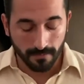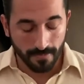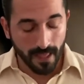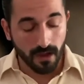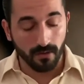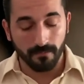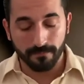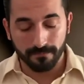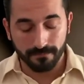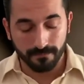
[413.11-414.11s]
Now,
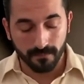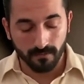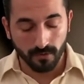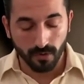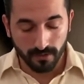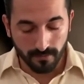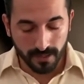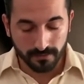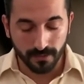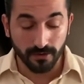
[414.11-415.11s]
if you don't have a
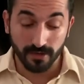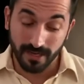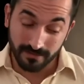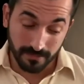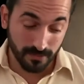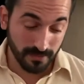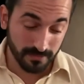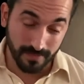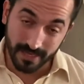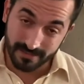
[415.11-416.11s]
bass player, you're going to have to be doing this
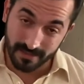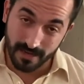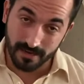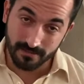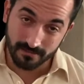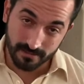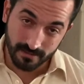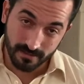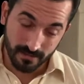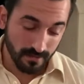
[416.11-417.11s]
bass line
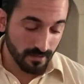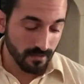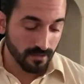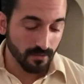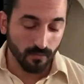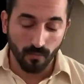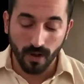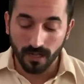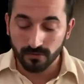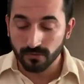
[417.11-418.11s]

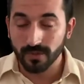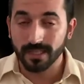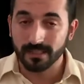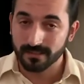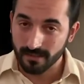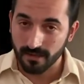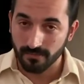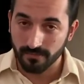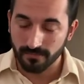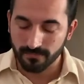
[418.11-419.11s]
while doing that stuff,
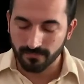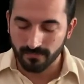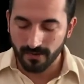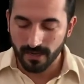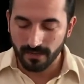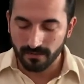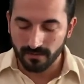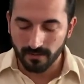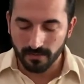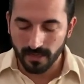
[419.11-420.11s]
right? At the
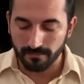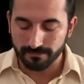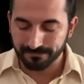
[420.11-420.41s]
same time.